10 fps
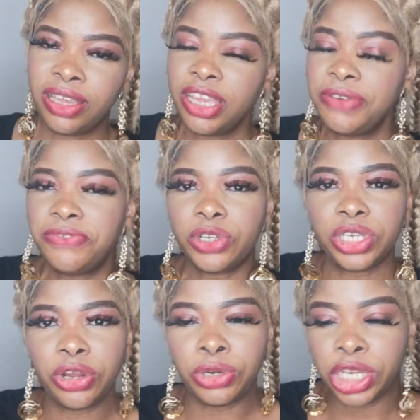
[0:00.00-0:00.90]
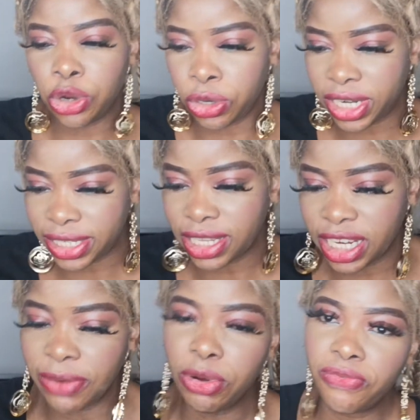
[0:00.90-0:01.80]
Even though they don't
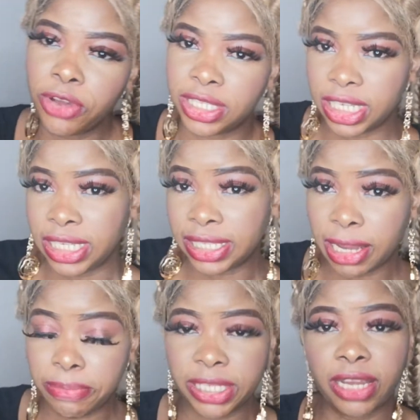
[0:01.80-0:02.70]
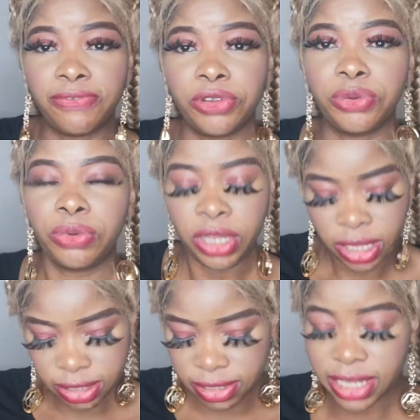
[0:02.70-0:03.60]
understand, they will look for an interpreter for you.
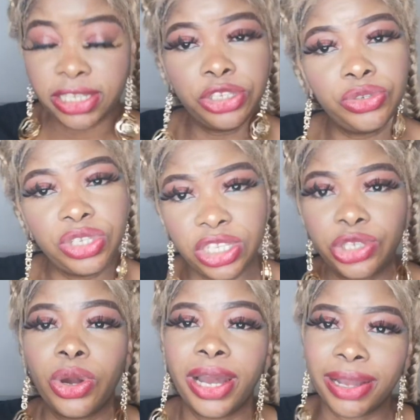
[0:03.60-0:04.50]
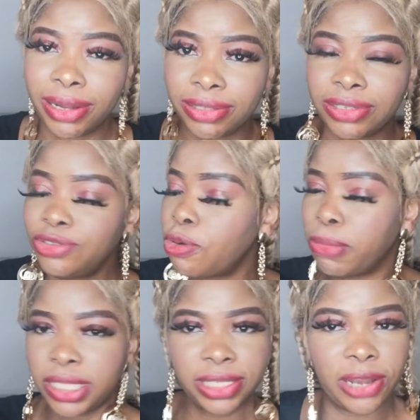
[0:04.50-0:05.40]
Tell them you need your account. No
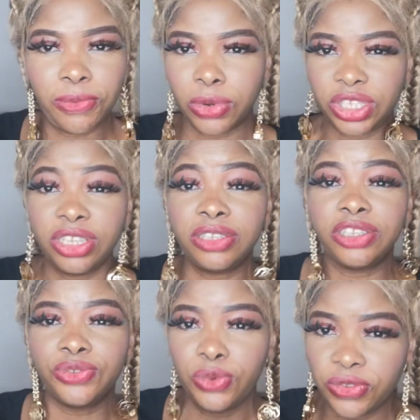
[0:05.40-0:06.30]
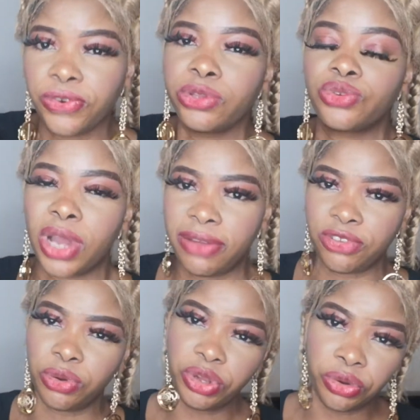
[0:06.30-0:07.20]
matter what, it is good for you to
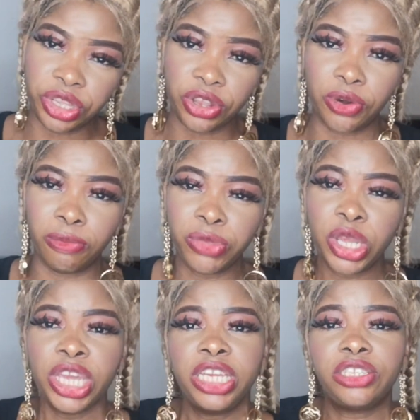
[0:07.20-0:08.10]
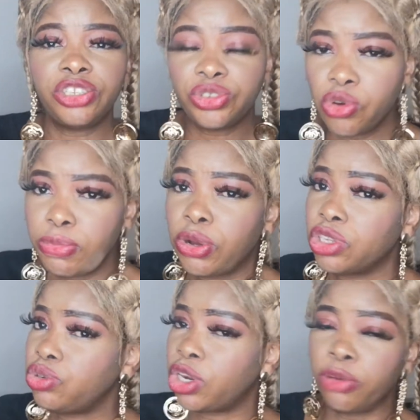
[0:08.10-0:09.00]
have your income. It is good
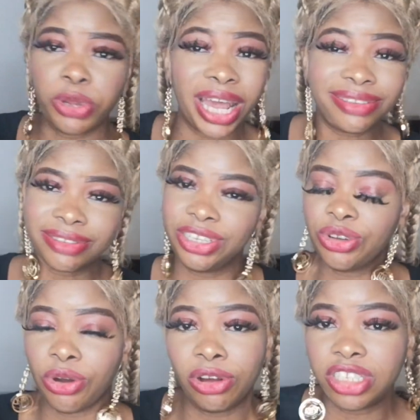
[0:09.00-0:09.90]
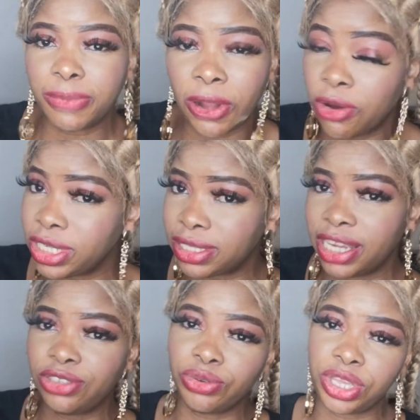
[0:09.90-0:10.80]
because you cannot be asking your husband all the
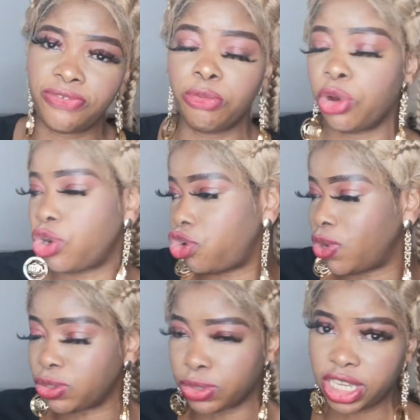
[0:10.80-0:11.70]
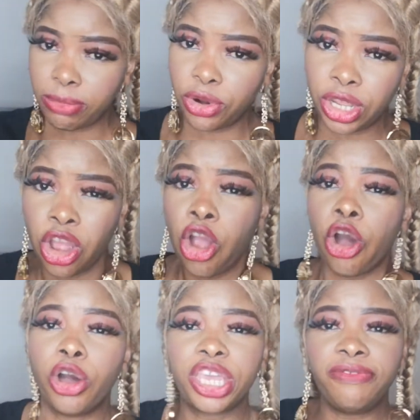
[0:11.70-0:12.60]
time to give you money, or you want to take money,
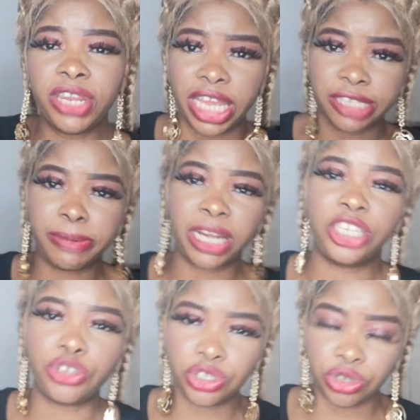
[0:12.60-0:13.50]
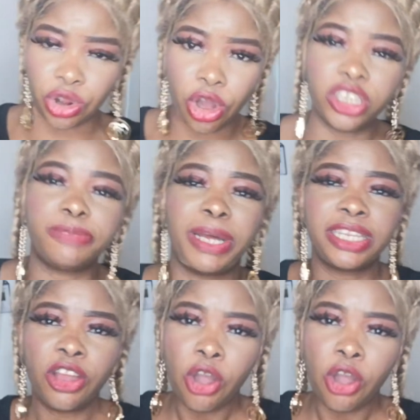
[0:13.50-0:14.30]
or giving explanation to your husband